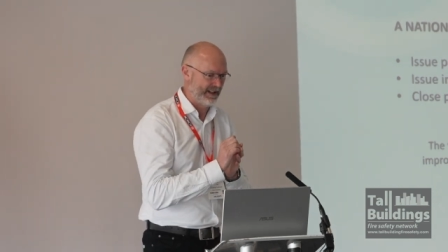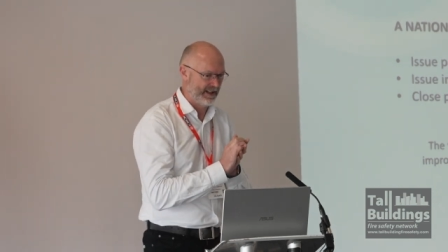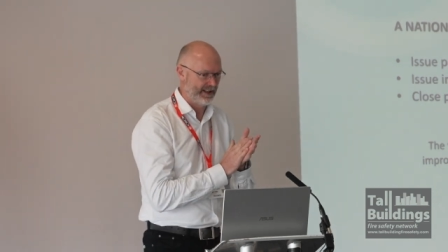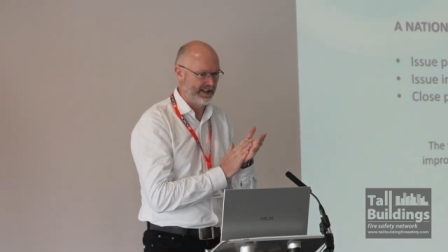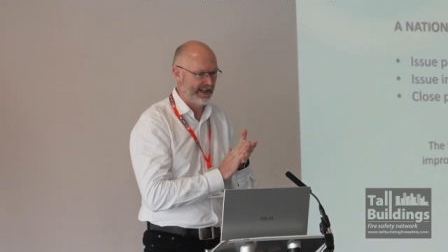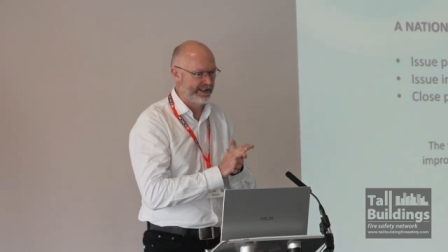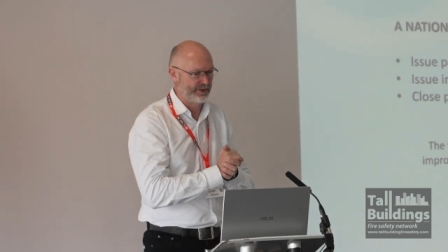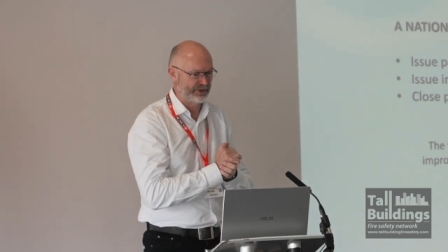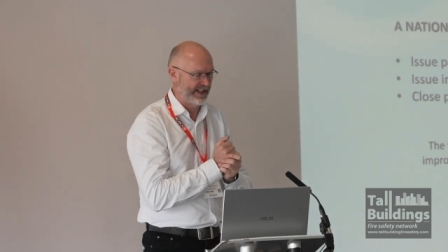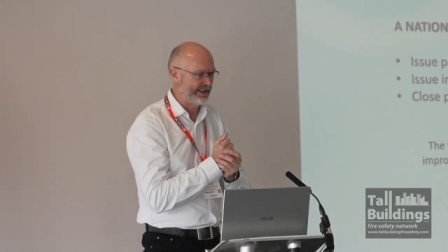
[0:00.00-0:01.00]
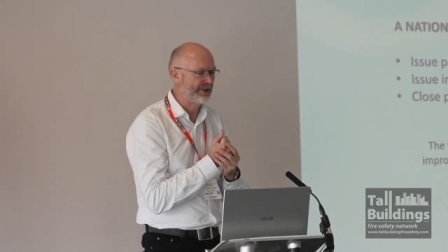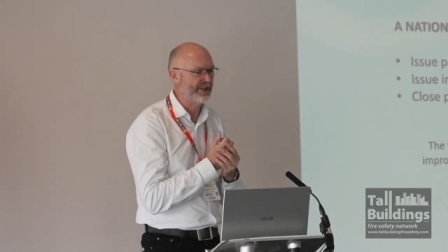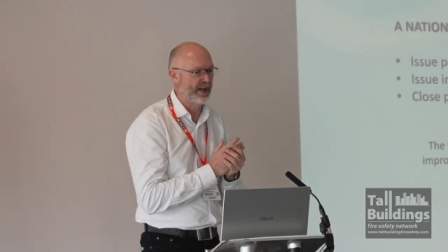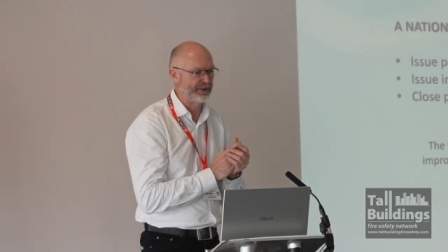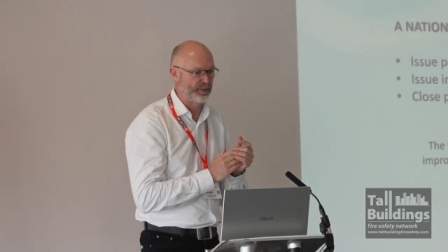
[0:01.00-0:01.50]
uh, and you're taking
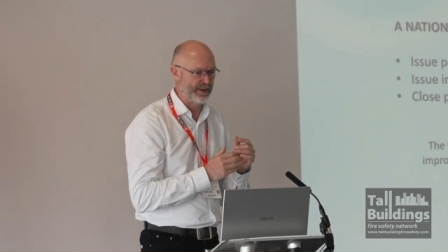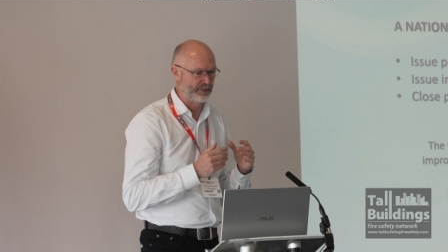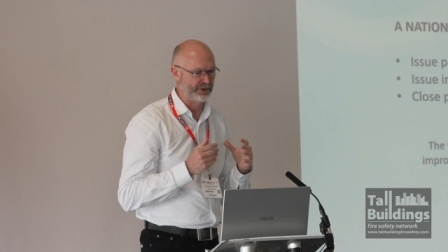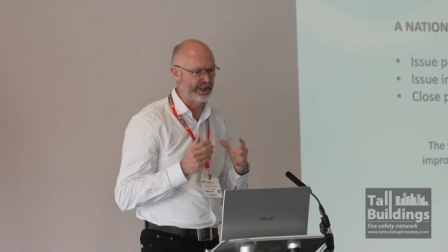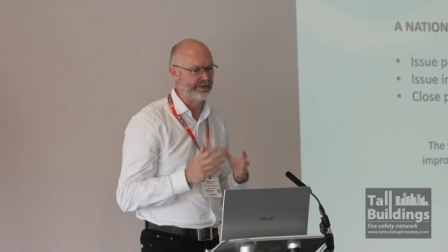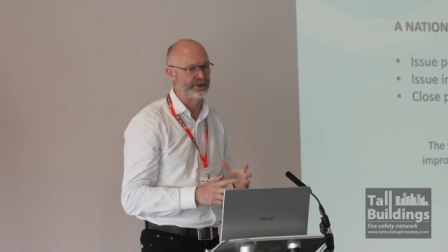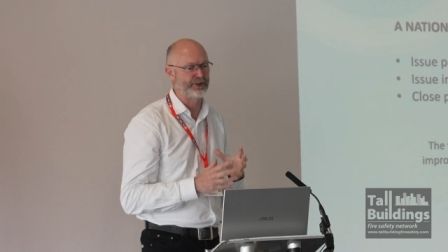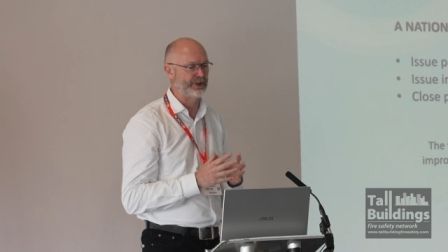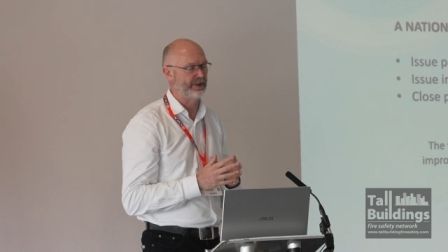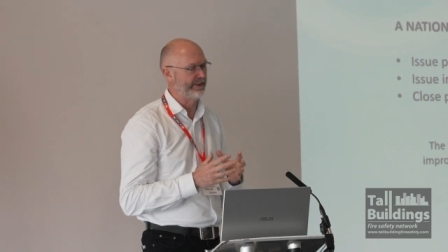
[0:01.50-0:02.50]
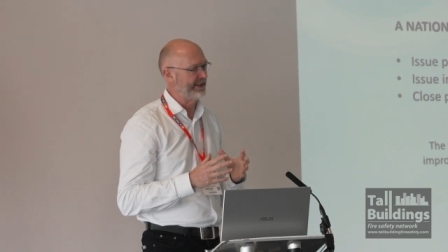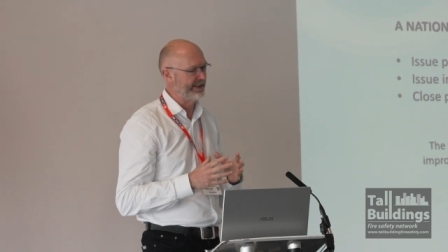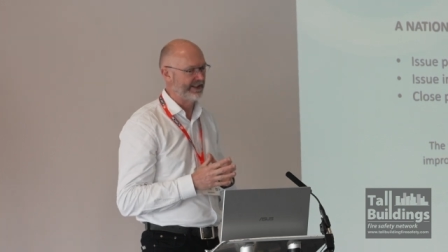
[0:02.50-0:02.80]
chances with people's safety and security,